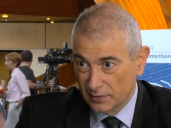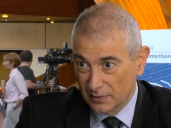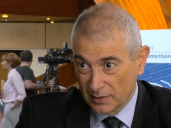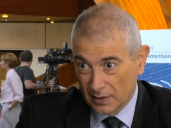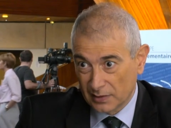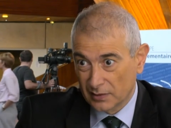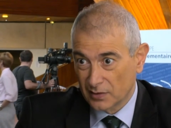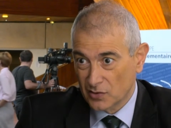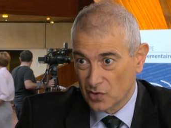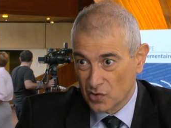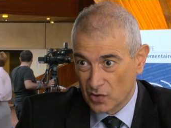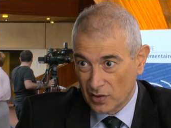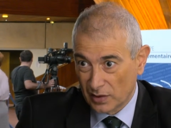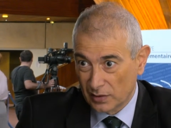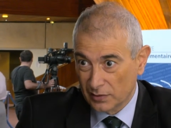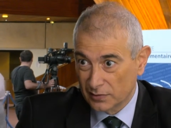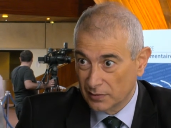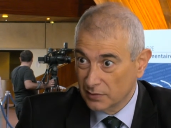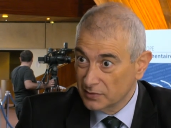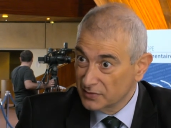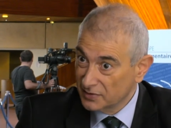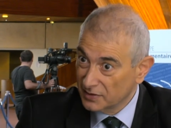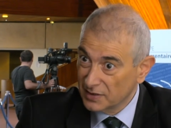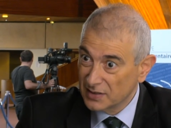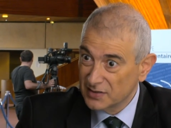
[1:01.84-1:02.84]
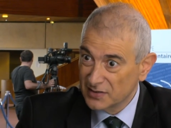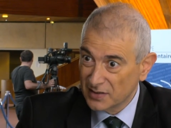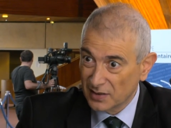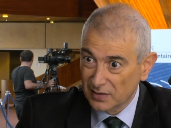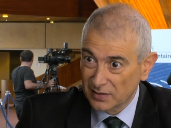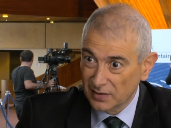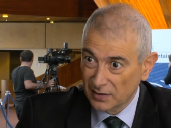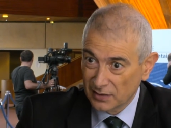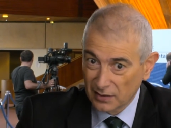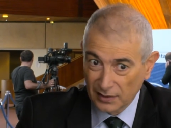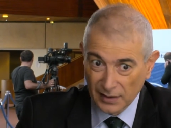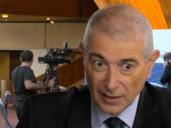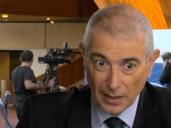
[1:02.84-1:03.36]
not the shelters. These are
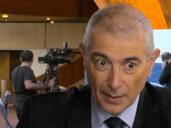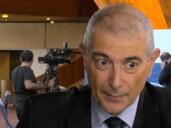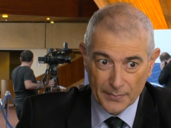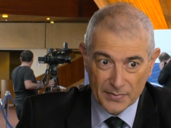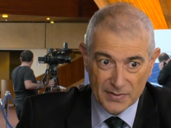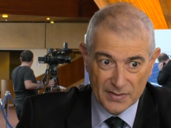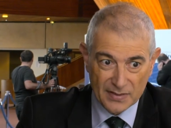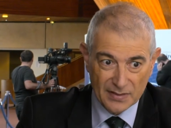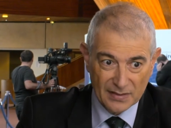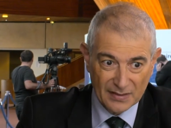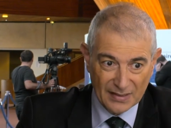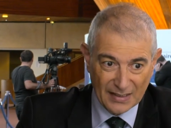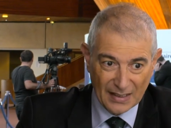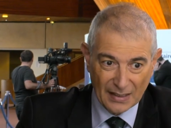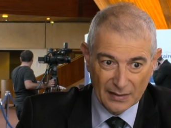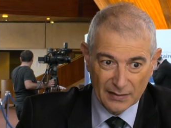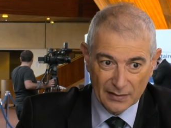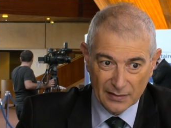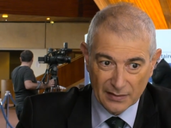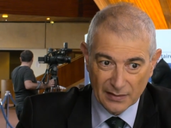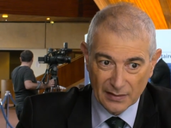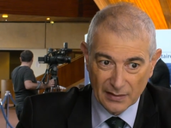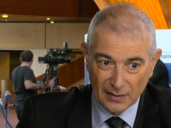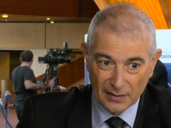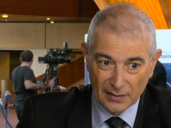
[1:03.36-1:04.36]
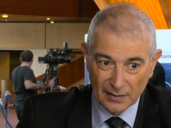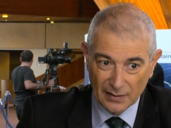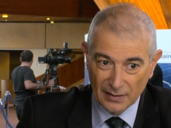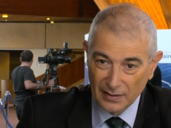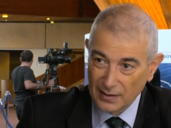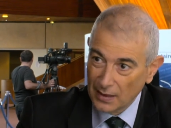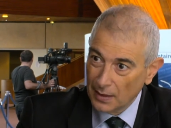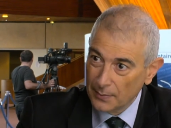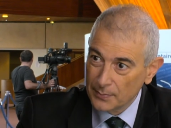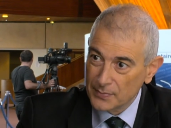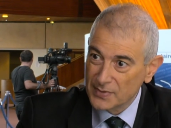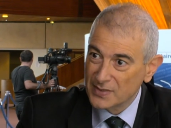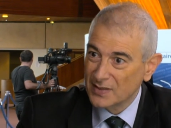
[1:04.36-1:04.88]
the camps, tent uh,
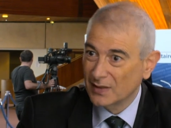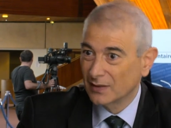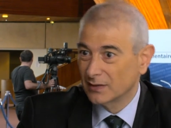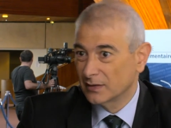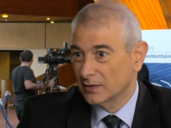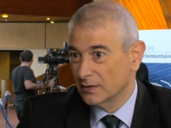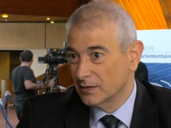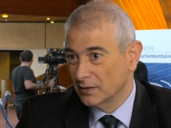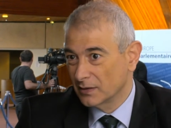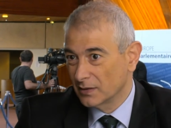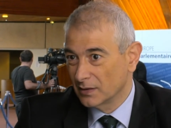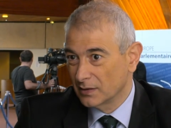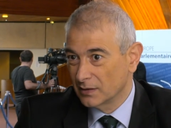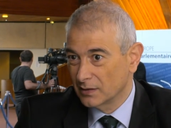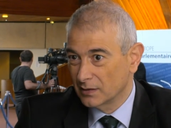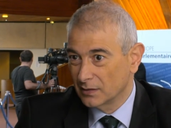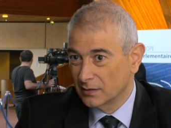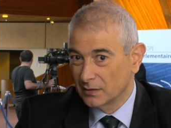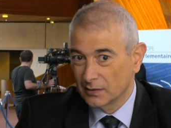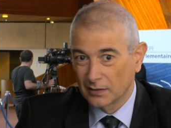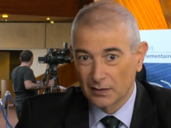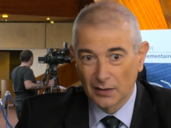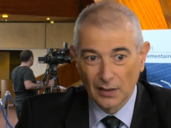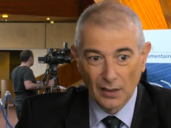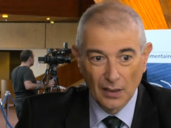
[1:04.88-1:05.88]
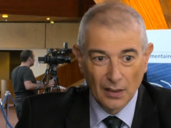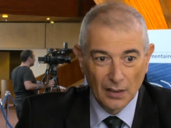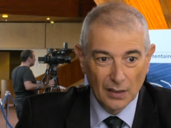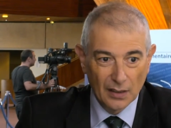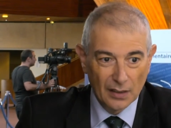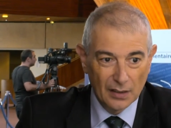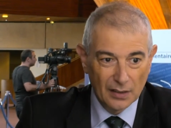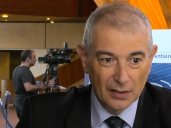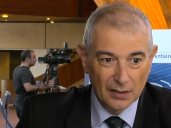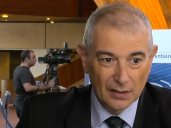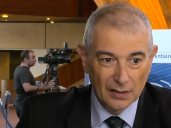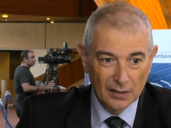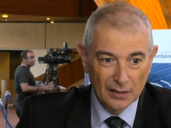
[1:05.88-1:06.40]
camps, and uh, the
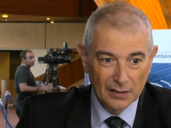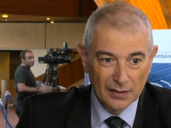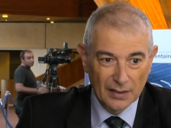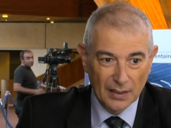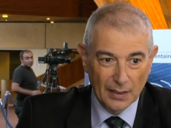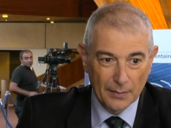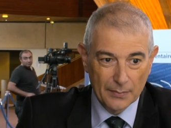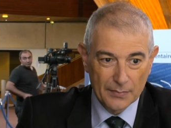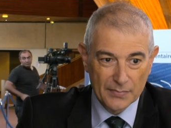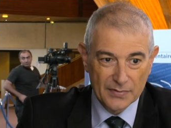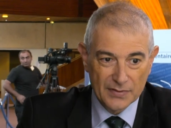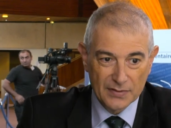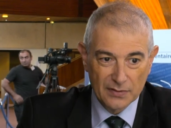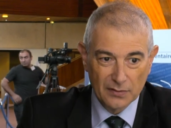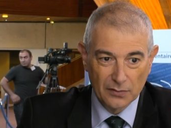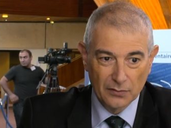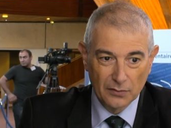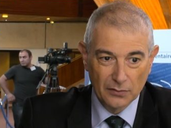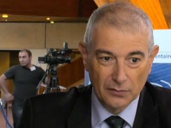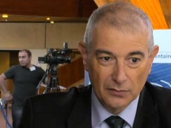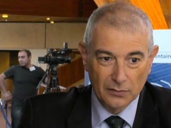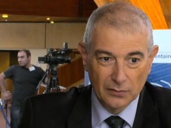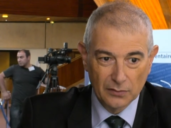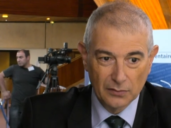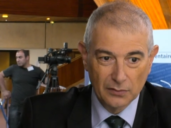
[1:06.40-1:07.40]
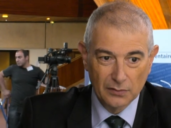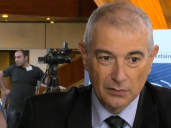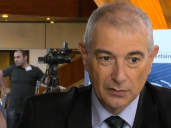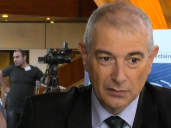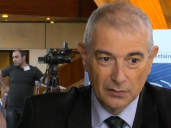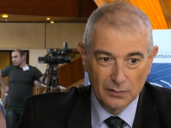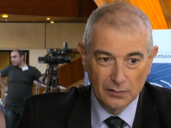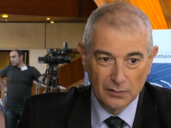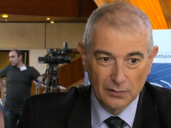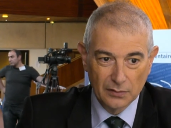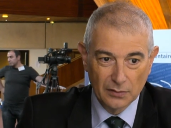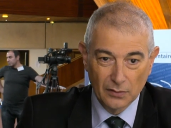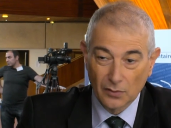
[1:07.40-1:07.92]
uh, camps, you know, the
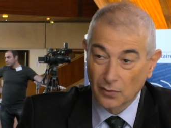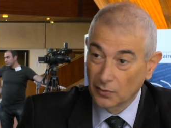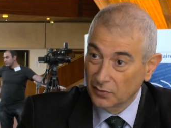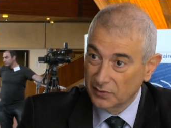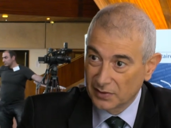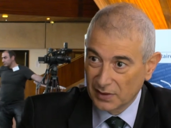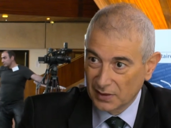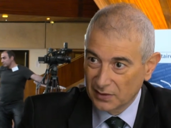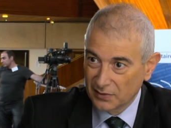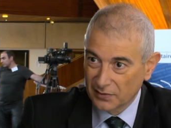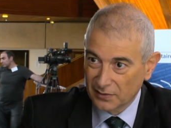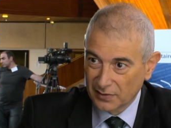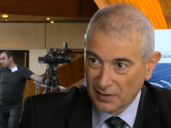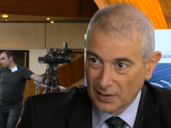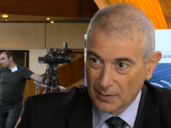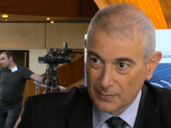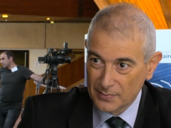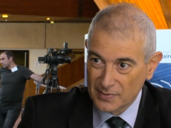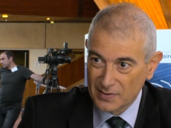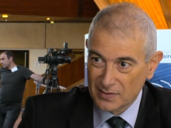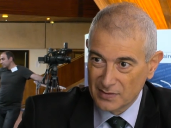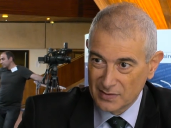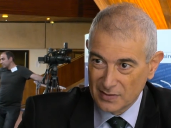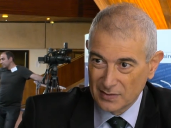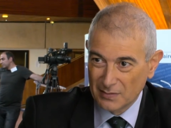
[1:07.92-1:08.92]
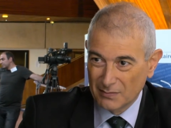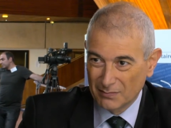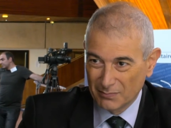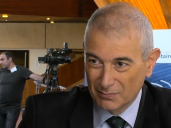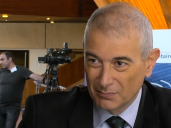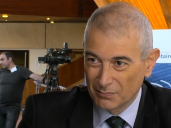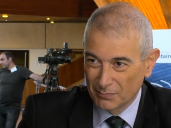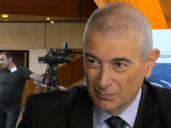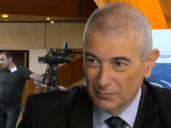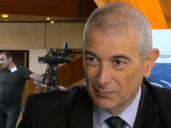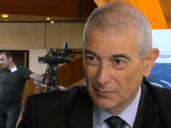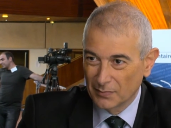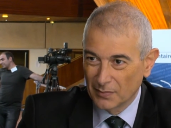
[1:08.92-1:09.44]
uh, container camps, the uh,
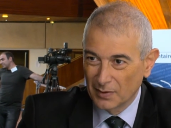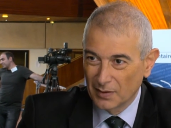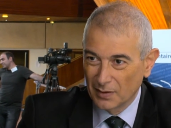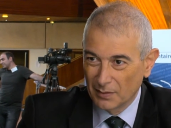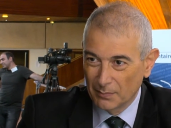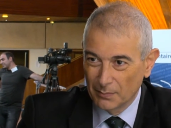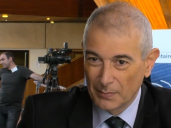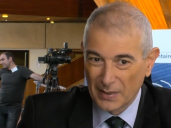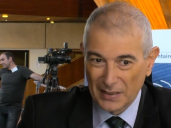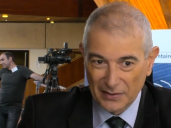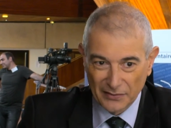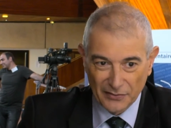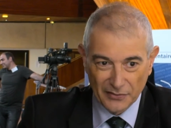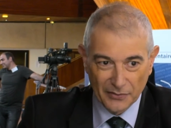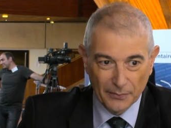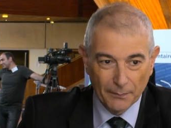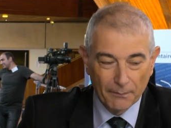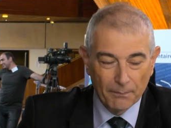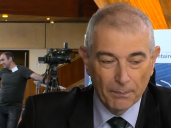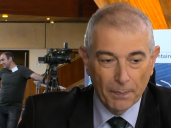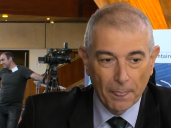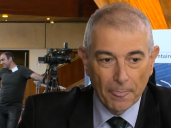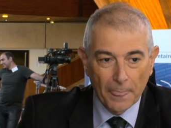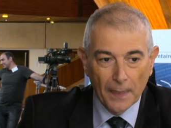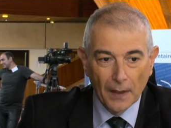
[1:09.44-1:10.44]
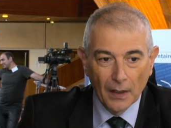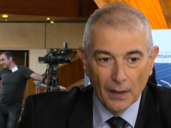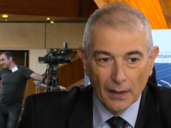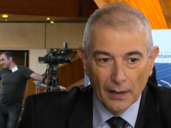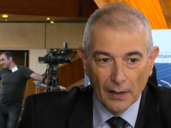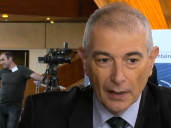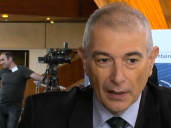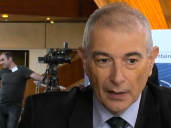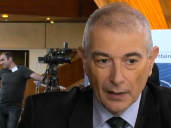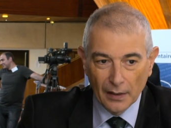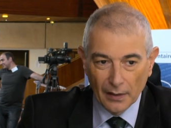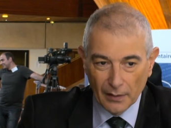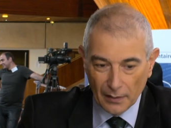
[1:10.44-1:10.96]
better.
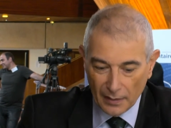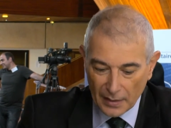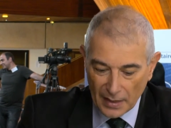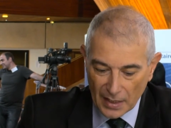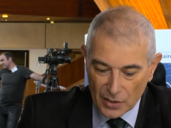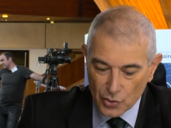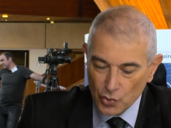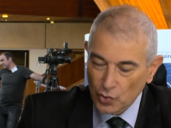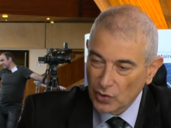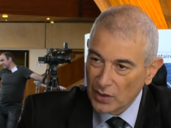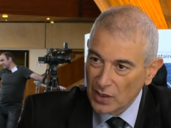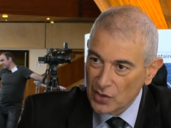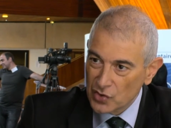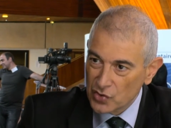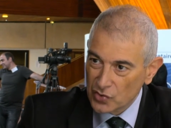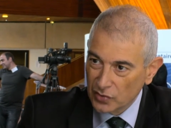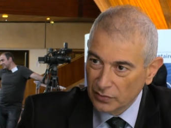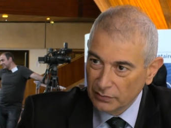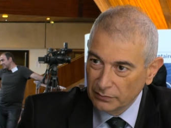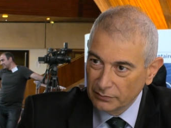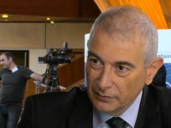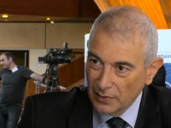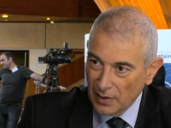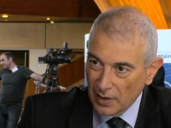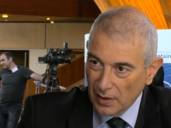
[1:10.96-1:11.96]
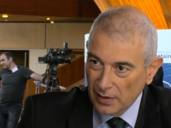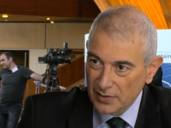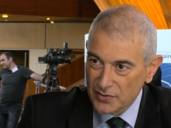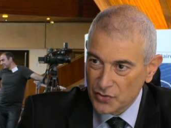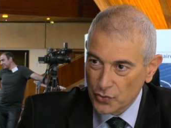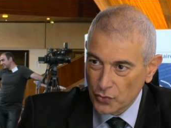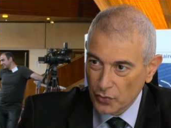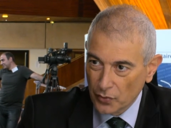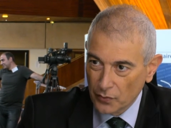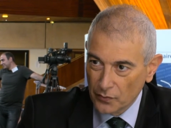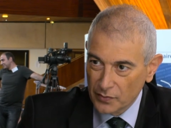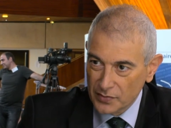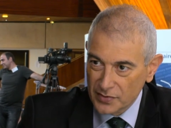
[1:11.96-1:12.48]
Uh, education, health
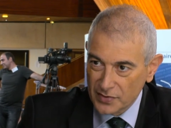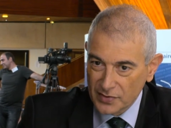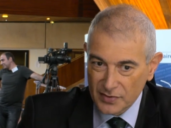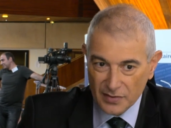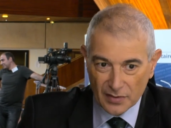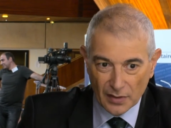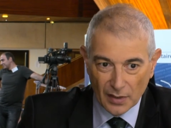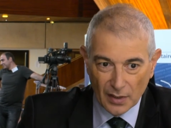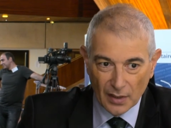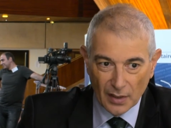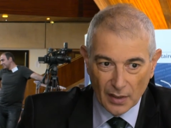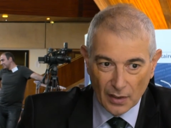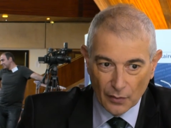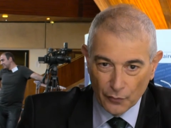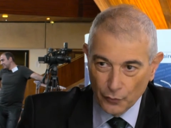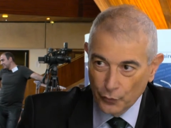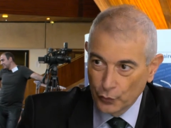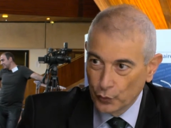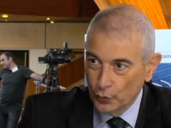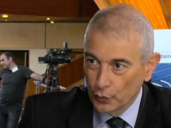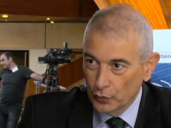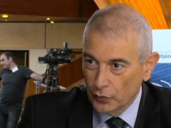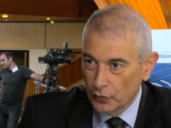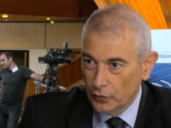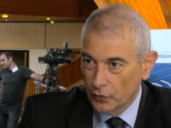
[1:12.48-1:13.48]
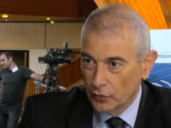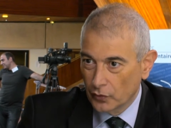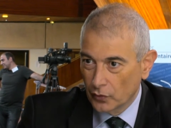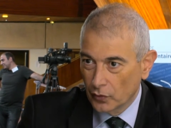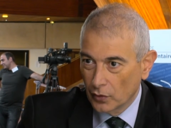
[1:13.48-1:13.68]
service, food,